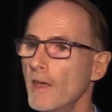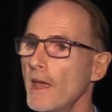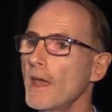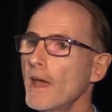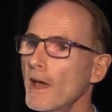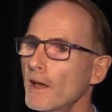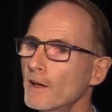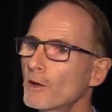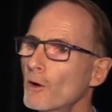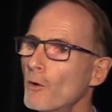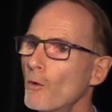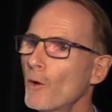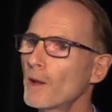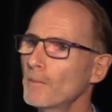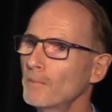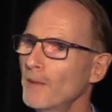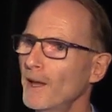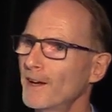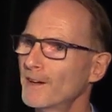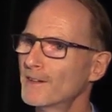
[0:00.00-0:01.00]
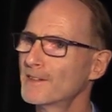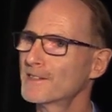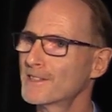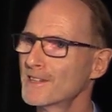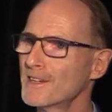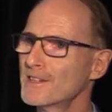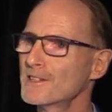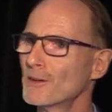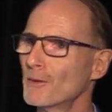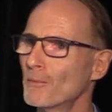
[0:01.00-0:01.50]
they hadn't quite made a
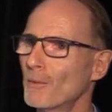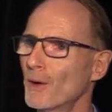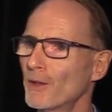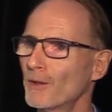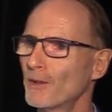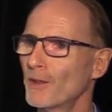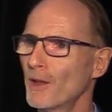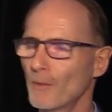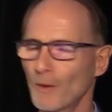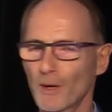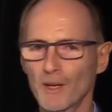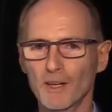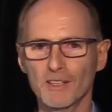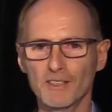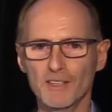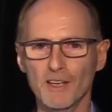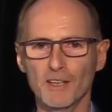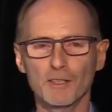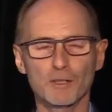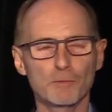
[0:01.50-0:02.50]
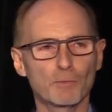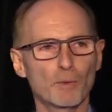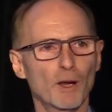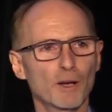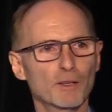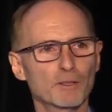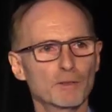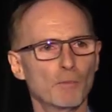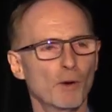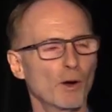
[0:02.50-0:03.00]
decision whether they were going to take this
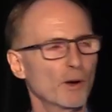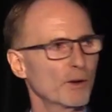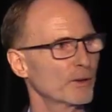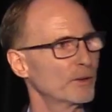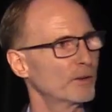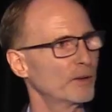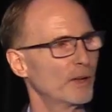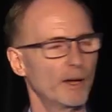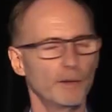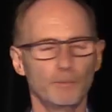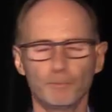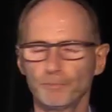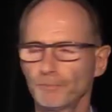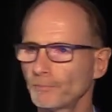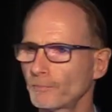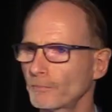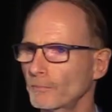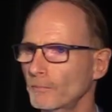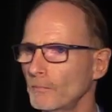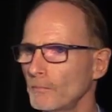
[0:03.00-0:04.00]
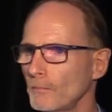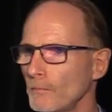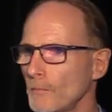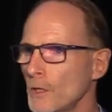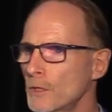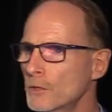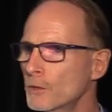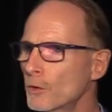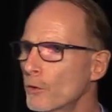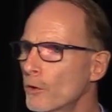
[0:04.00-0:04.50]
product to market or not.
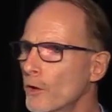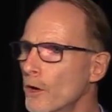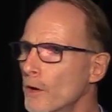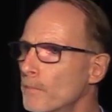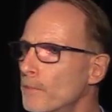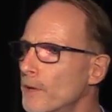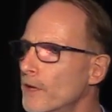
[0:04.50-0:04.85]
So their